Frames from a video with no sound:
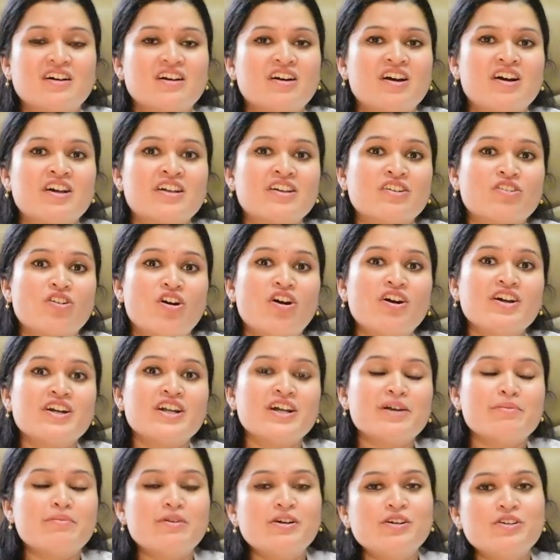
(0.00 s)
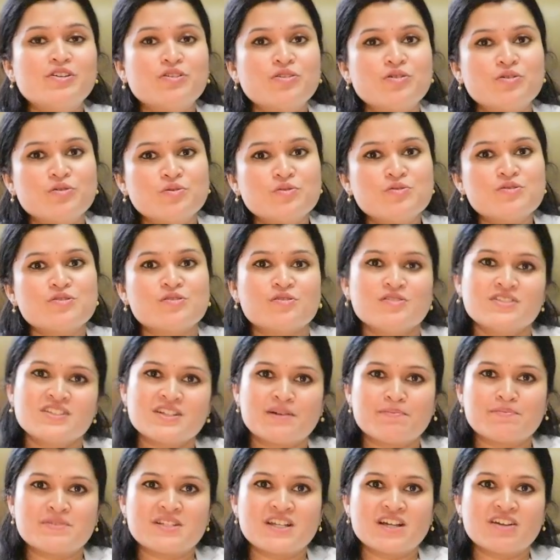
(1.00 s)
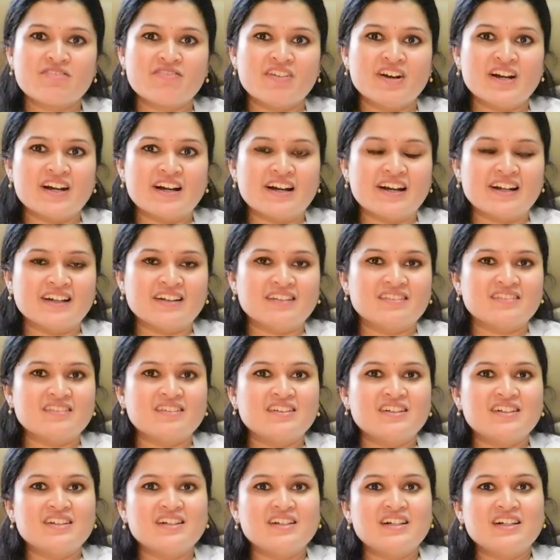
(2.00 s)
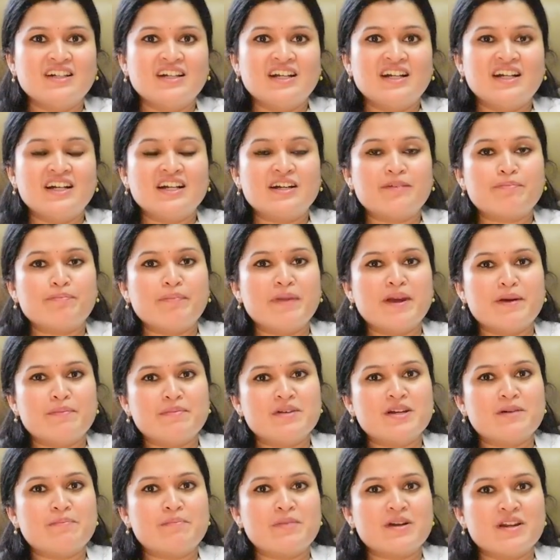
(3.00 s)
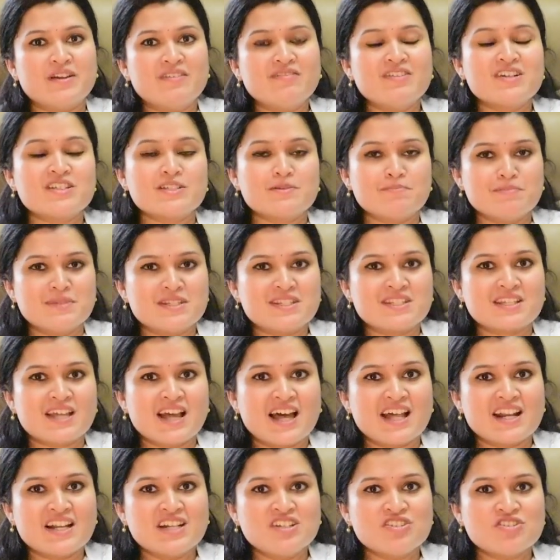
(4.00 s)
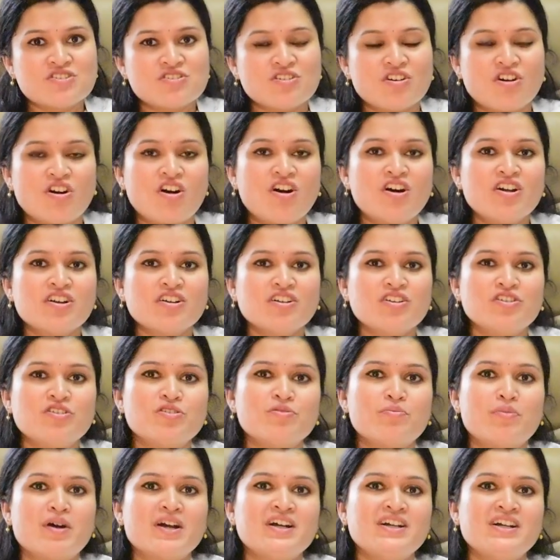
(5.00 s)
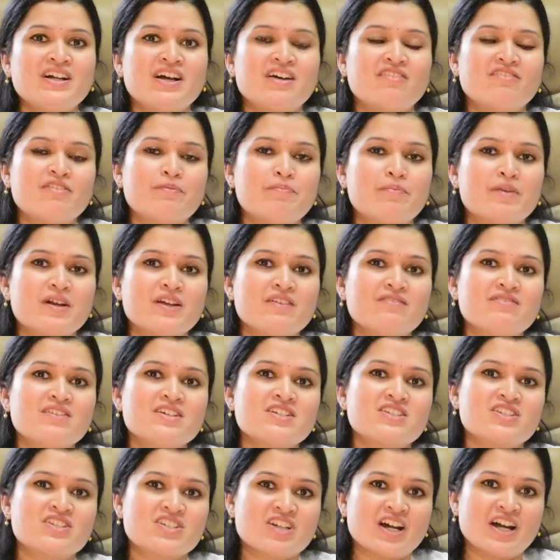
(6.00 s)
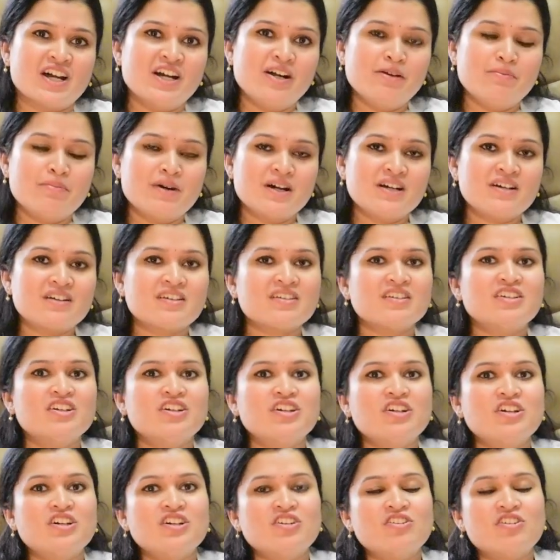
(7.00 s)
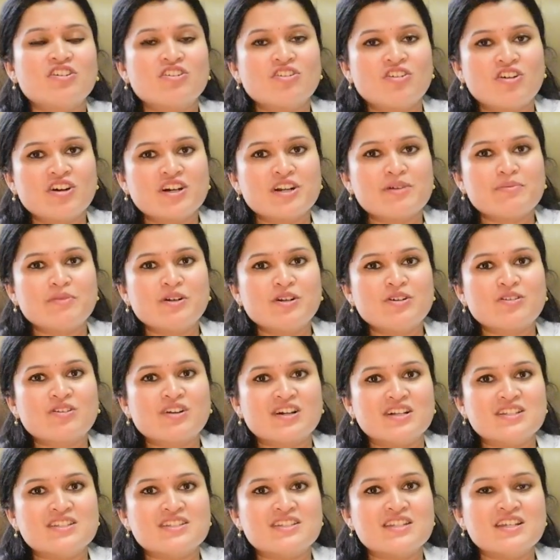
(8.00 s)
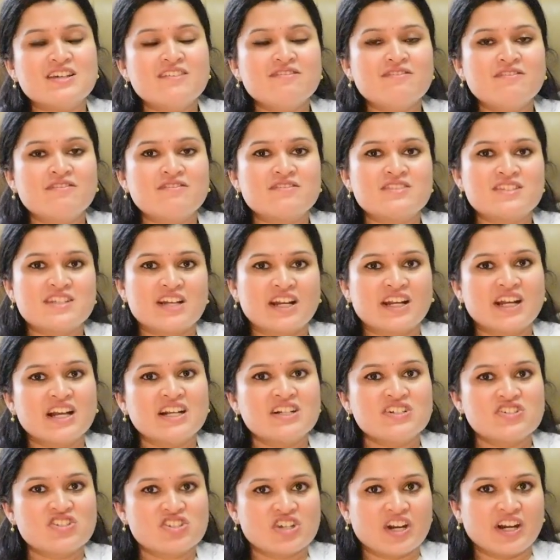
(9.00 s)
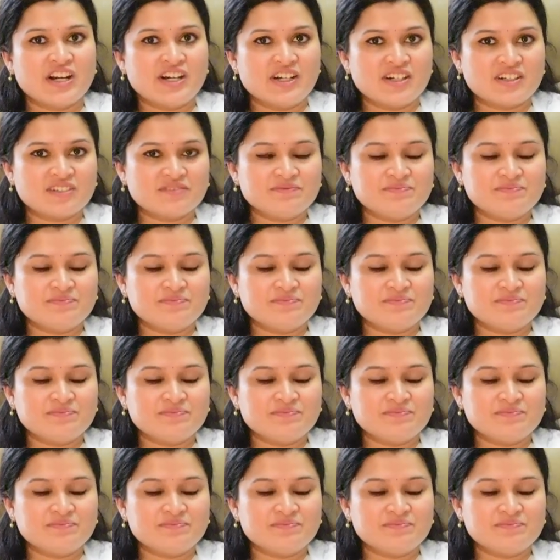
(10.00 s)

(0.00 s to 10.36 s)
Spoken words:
are not able to do so subsequently. It may be a previous miscarriage, or you might have a previous child but you are not able to conceive second child.